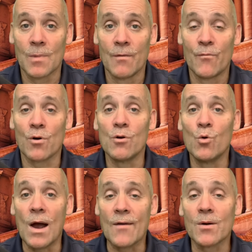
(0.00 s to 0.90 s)
For
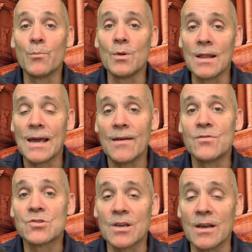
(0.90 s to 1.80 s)
whoever
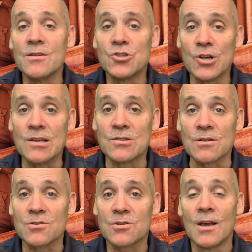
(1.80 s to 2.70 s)
believes in
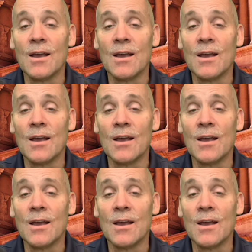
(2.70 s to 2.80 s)
Jesus